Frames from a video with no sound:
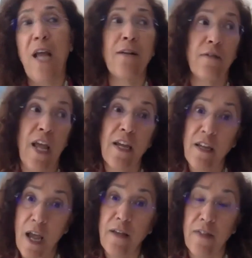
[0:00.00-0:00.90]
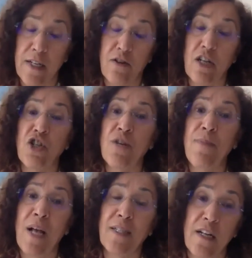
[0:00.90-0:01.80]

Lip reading: And the regime has